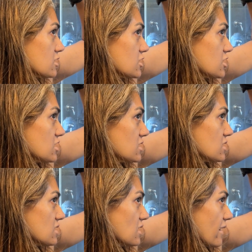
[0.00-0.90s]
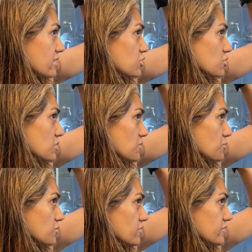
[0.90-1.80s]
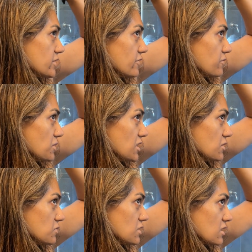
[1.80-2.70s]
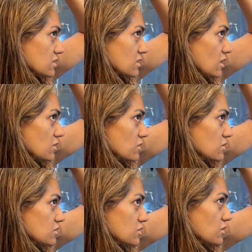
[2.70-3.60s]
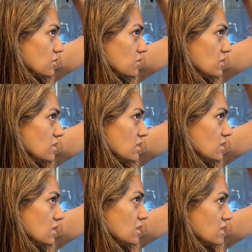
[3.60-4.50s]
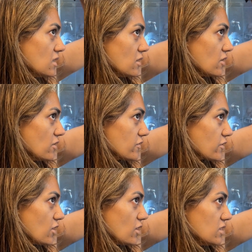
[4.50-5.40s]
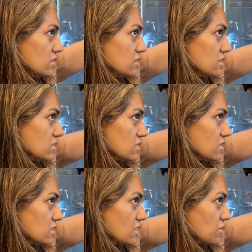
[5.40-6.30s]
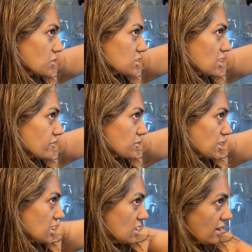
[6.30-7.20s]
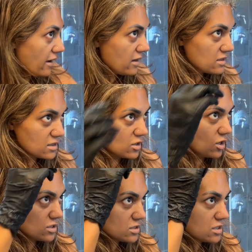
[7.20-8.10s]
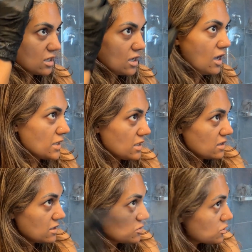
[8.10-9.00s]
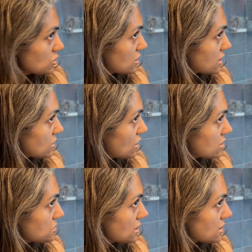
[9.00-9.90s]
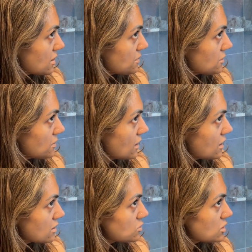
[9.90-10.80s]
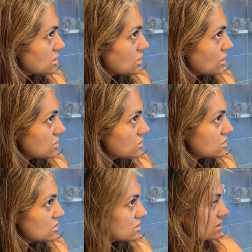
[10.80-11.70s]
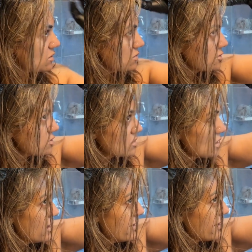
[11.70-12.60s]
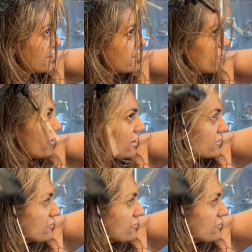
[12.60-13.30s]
She actually approves of me using this color. So overall, it works out for me. And the cost, it usually costs me a couple $100, like almost 85